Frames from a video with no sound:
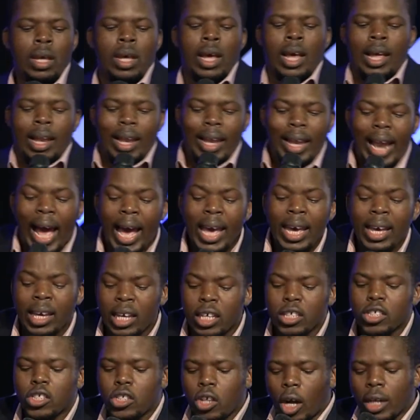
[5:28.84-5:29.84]
Lying
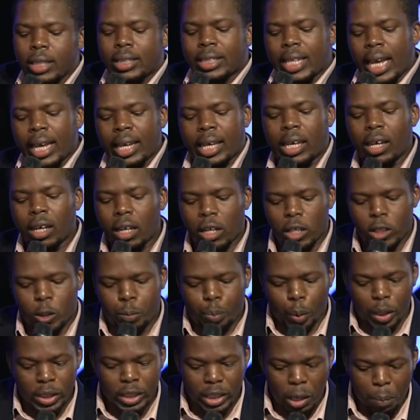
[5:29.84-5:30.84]
is not taking
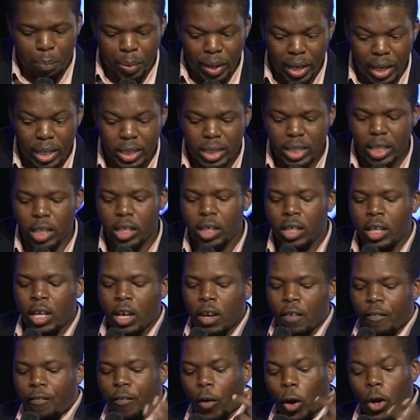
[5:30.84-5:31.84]
responsibility
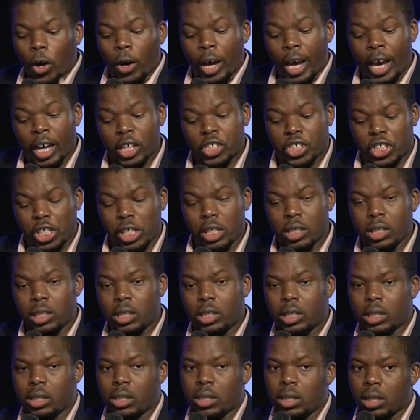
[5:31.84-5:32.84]
for your
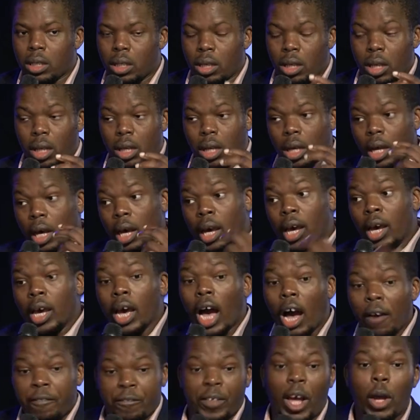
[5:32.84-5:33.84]
actions
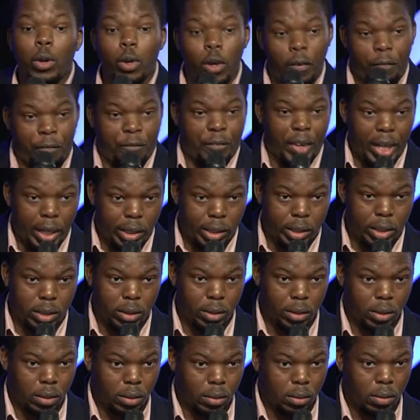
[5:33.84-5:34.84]
after you have failed,
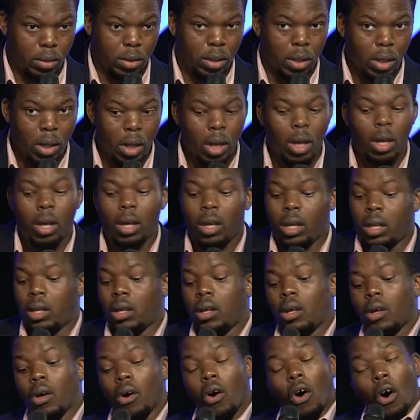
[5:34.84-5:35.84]

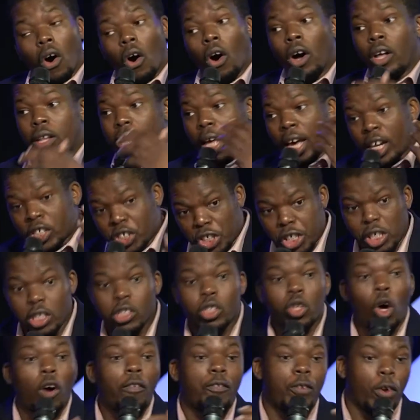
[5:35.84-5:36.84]
or actions
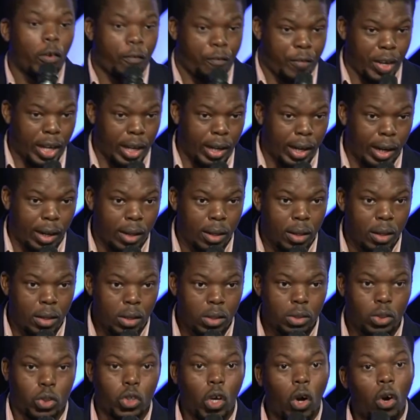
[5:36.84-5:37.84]
of your failure.
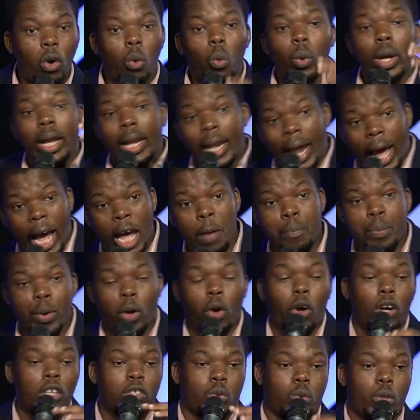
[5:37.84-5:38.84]
So we lie
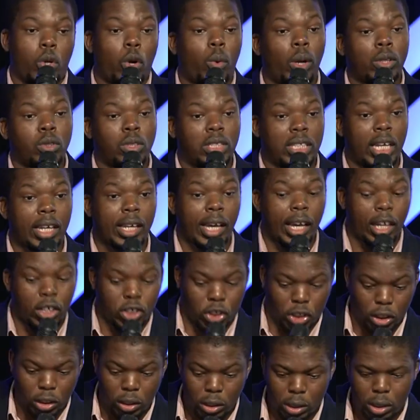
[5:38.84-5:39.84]
because we don't want to take
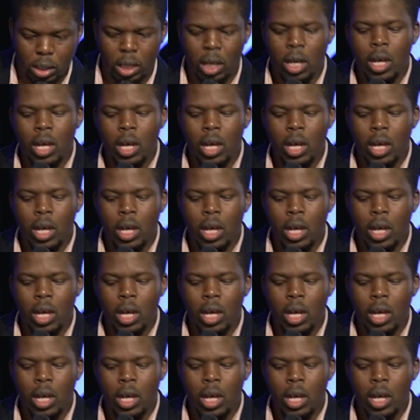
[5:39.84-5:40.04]
actions.